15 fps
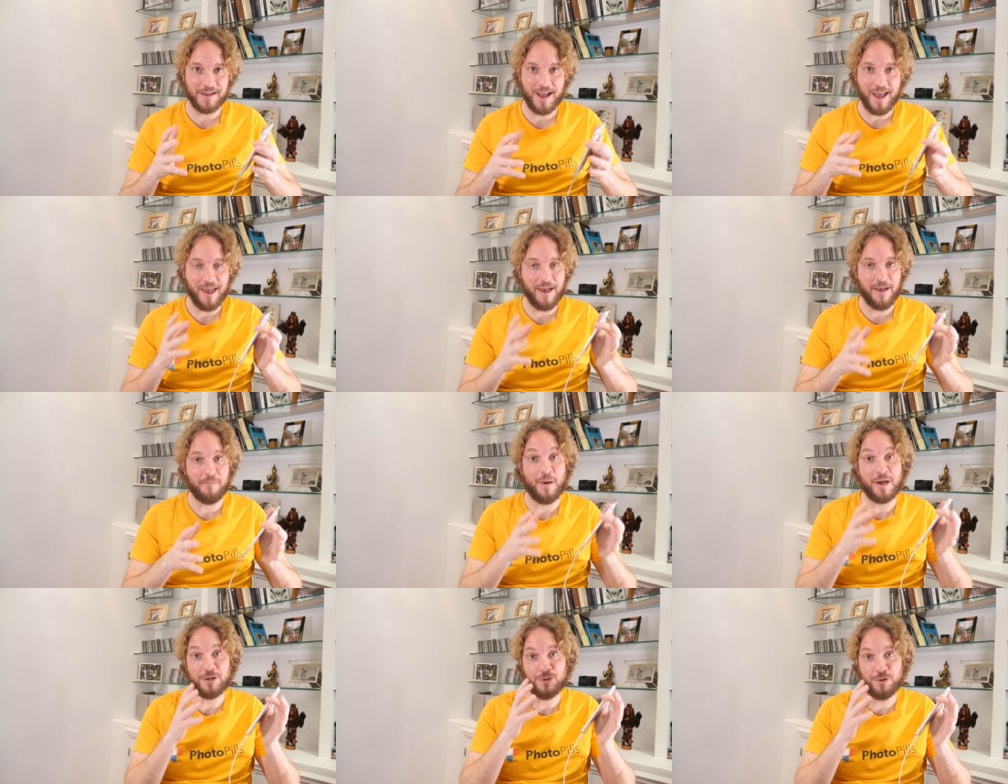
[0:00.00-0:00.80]
I have
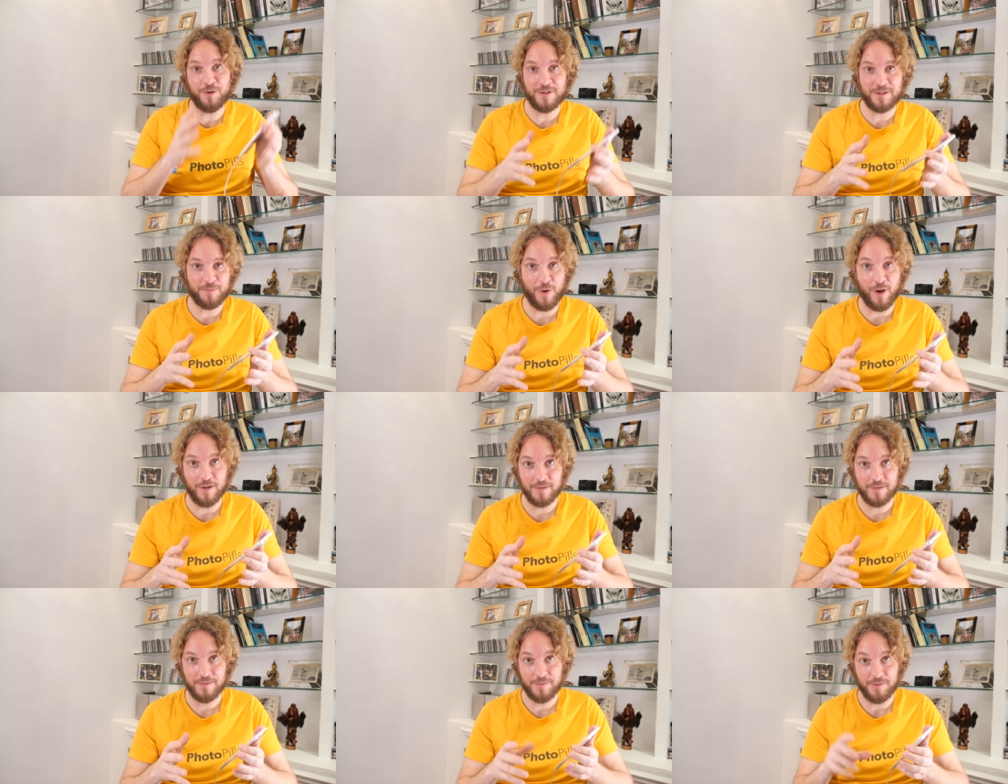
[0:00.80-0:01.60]
my shooting
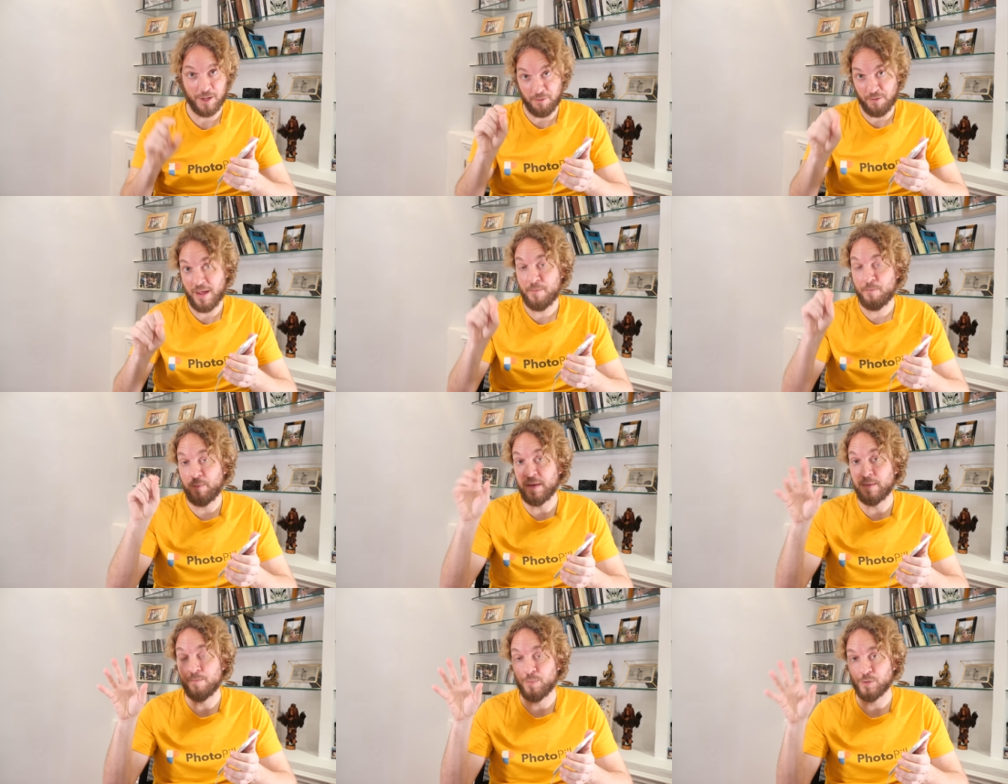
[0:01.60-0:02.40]
spot, the red
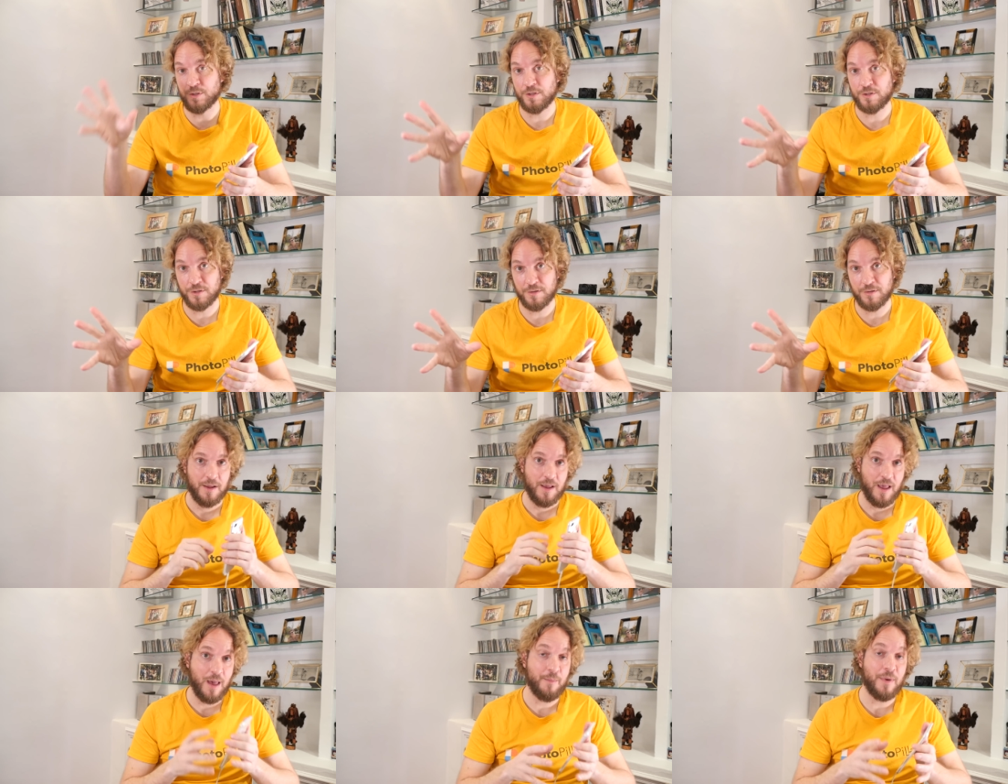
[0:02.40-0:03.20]
pin position,
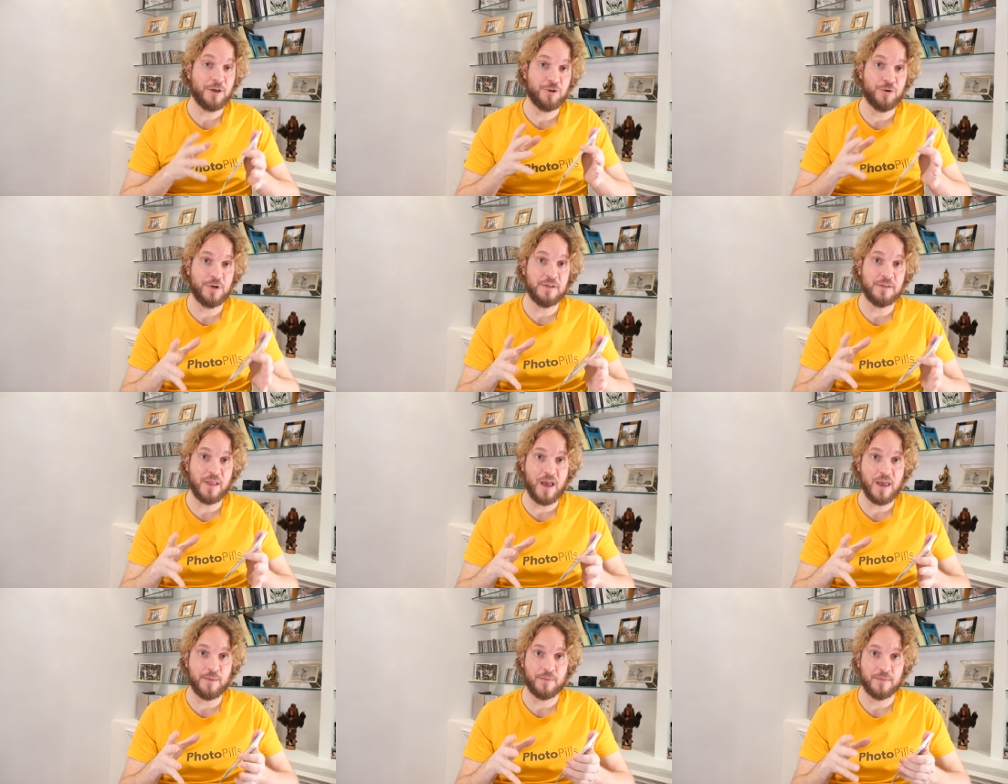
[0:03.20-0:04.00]
and my shooting
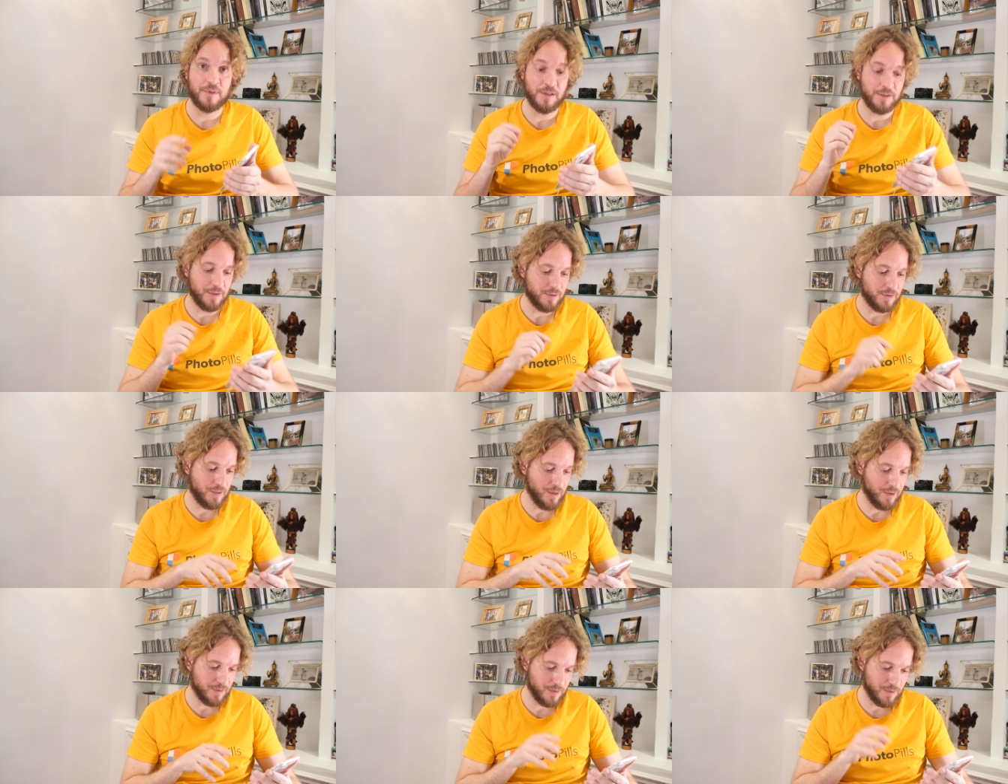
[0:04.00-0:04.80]
time. This is
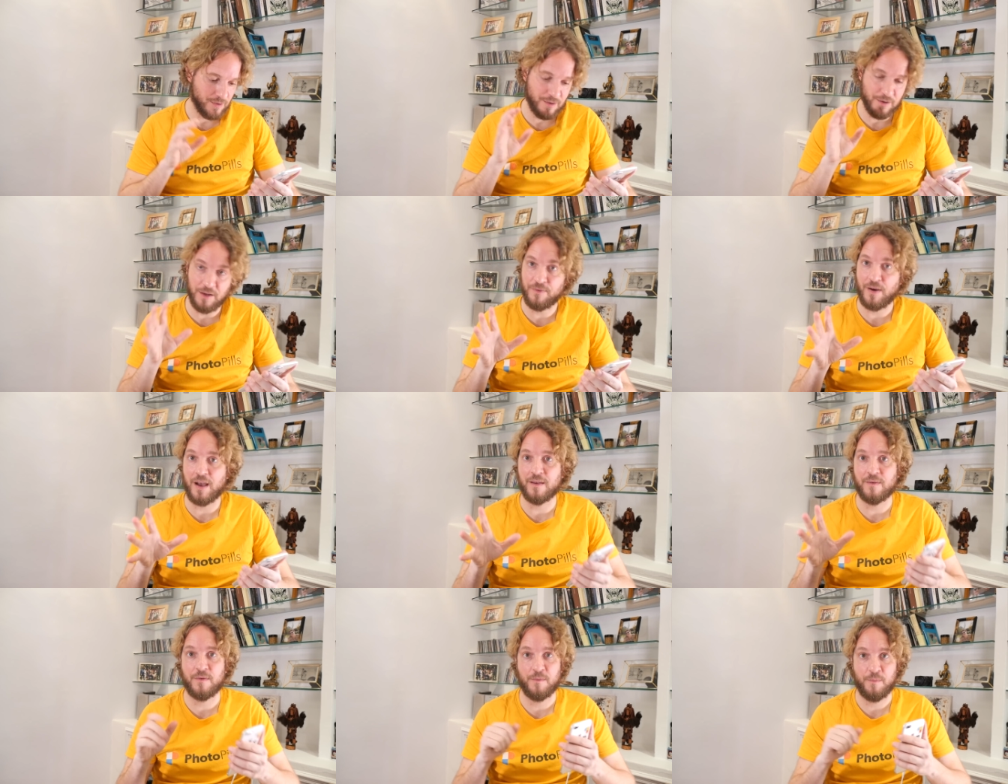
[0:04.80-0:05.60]
six
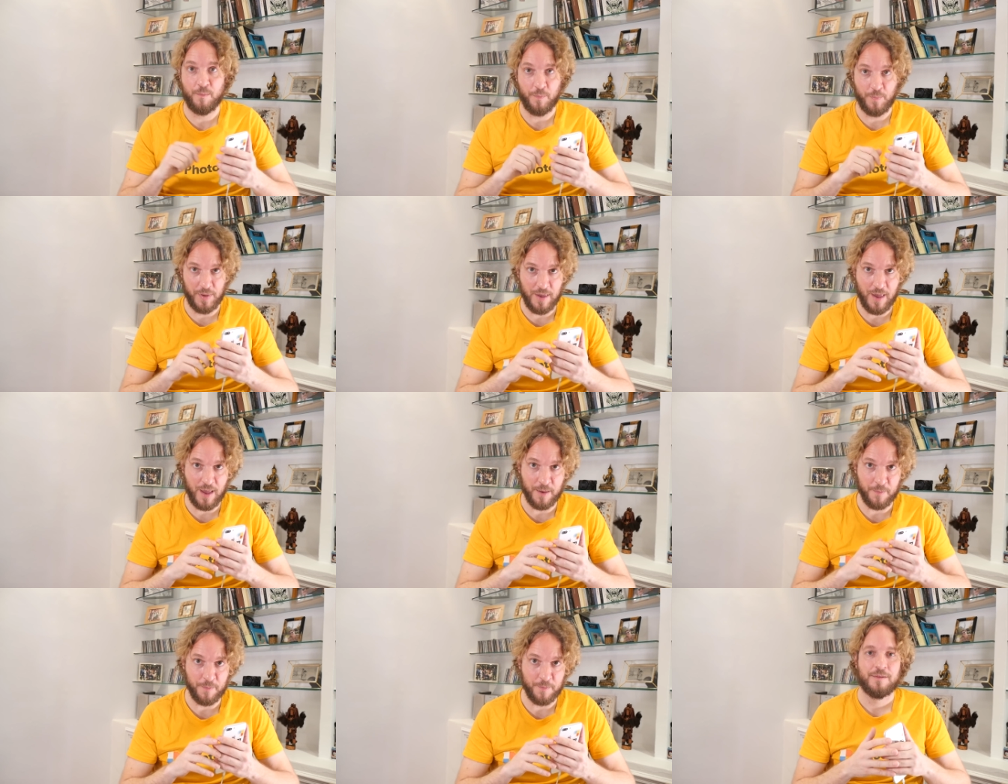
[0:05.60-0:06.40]
thirty-five p
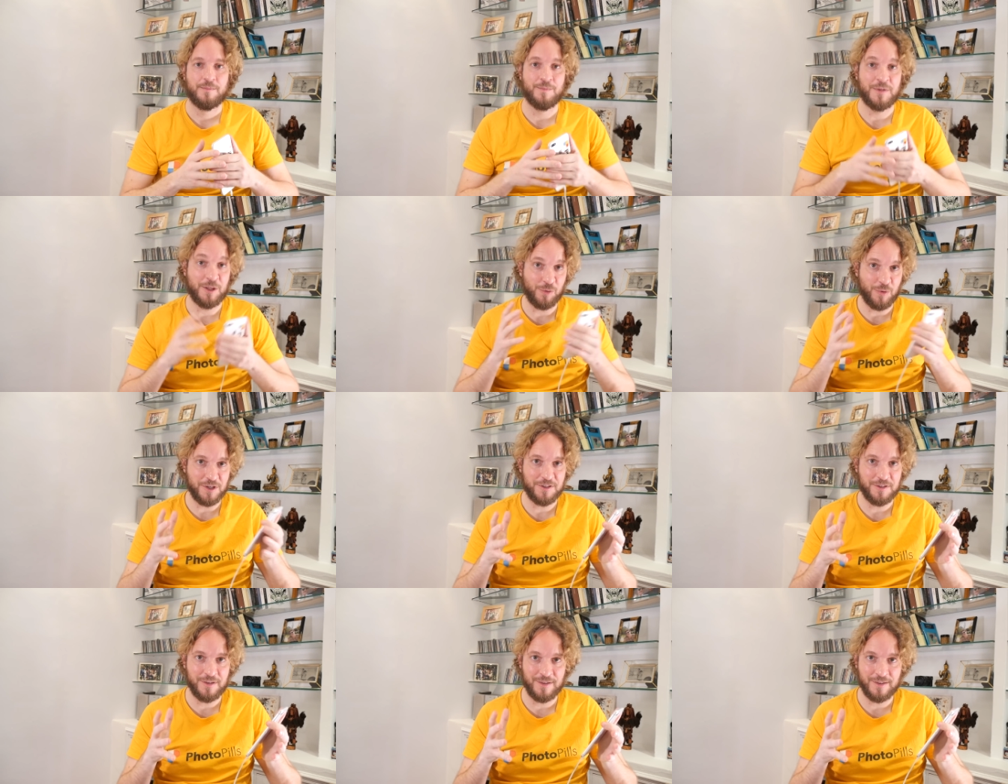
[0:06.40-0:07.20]
m But the
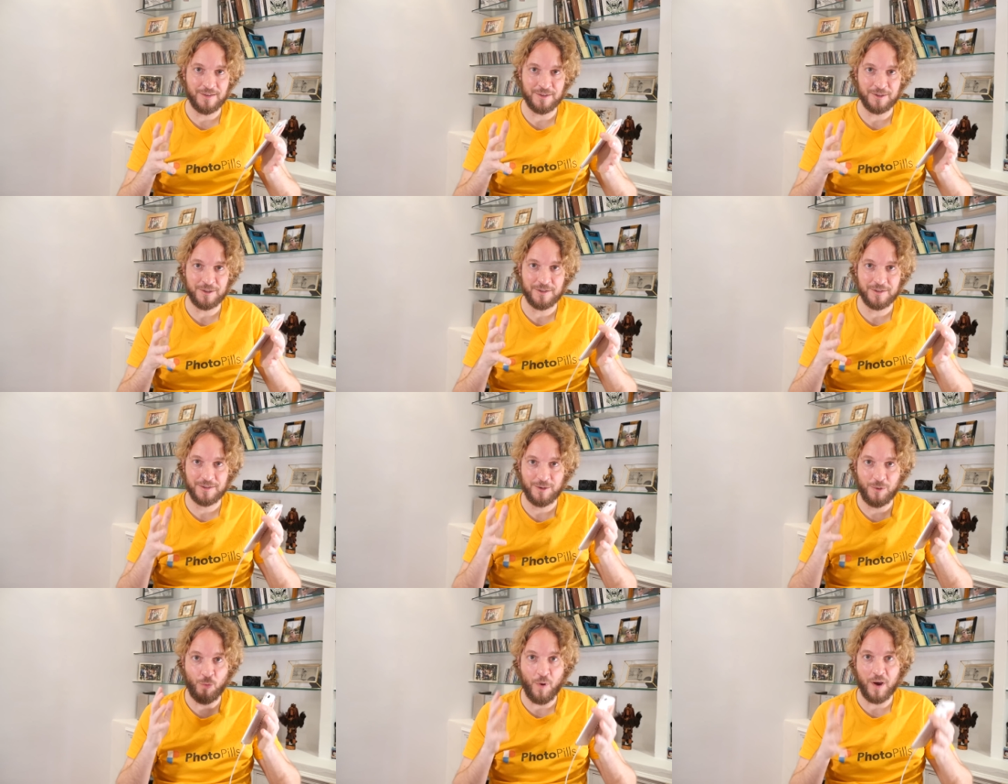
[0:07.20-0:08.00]
question is,
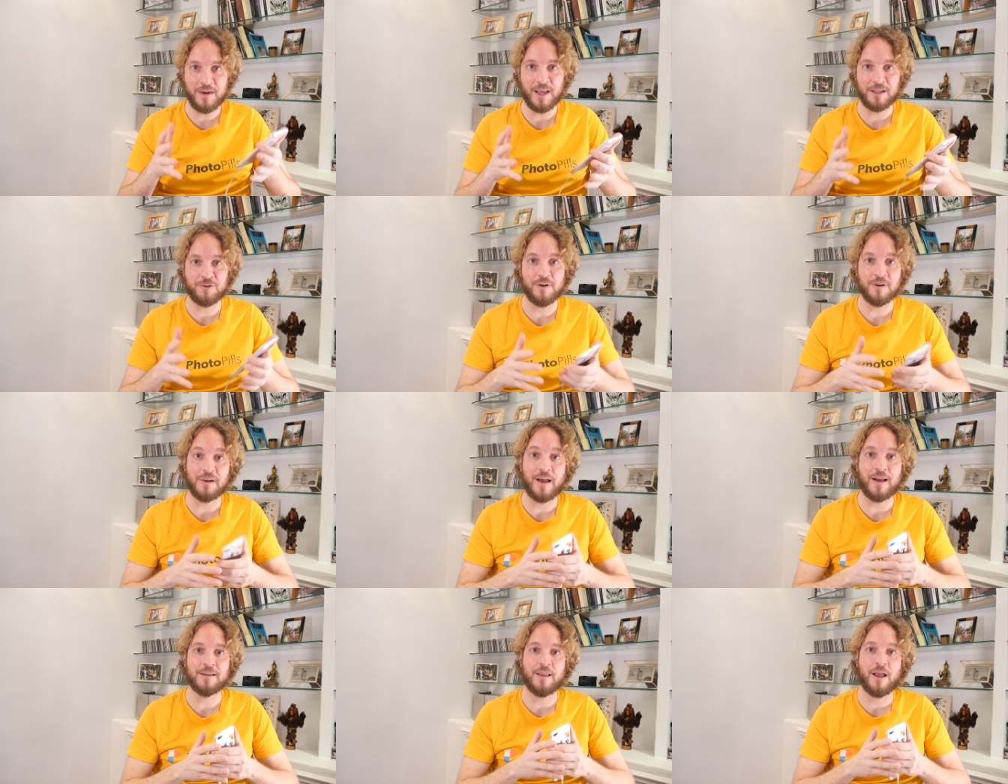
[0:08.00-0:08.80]
what natural
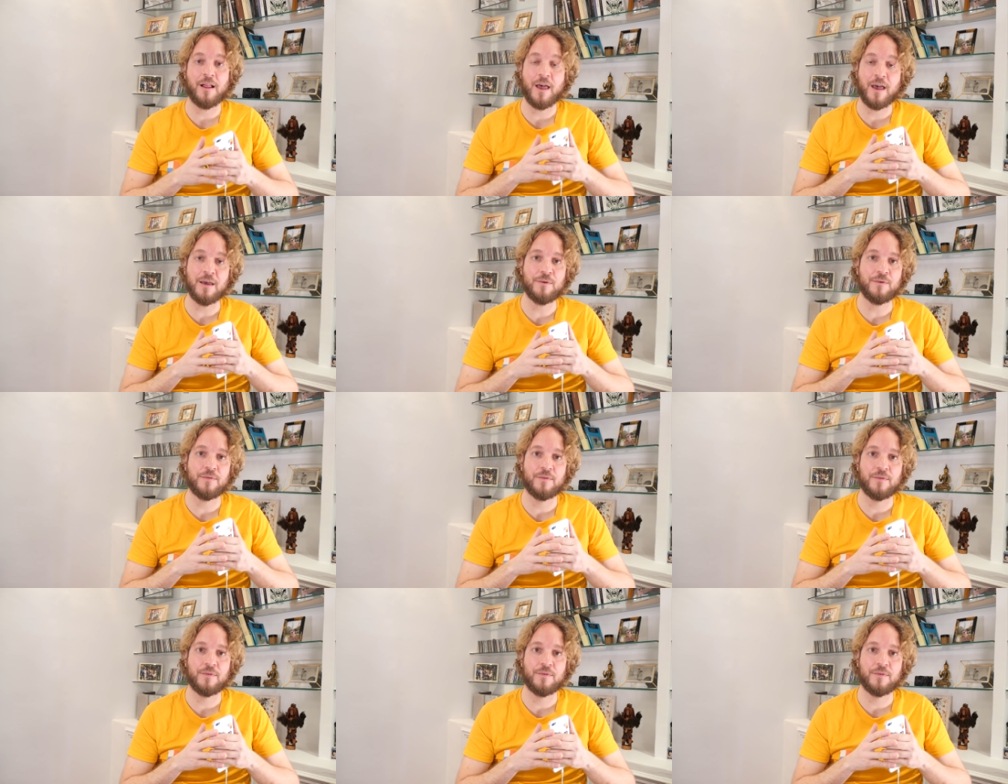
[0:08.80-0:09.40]
light I'll have?